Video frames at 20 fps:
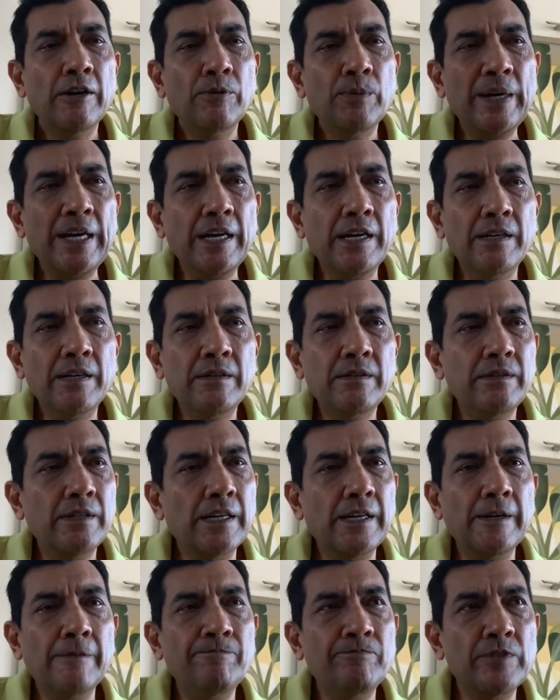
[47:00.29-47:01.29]
where
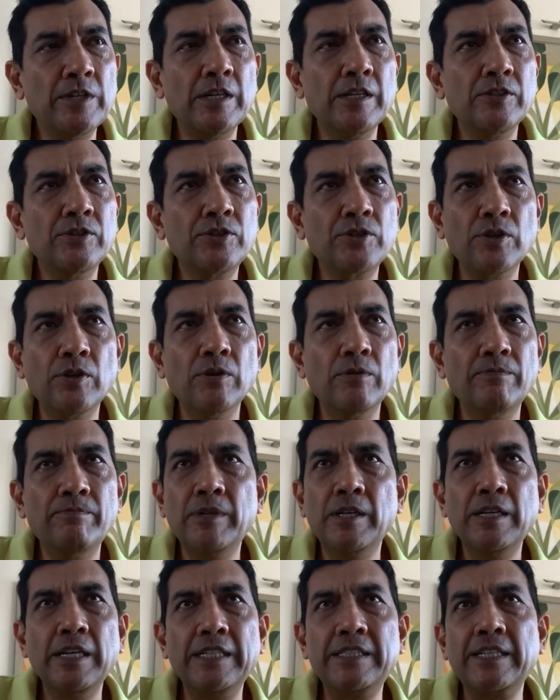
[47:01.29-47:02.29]
so
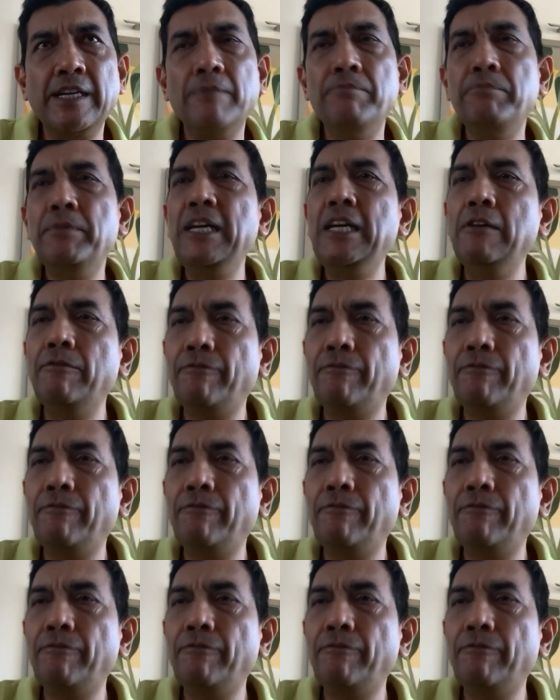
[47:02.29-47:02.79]
let's say a meal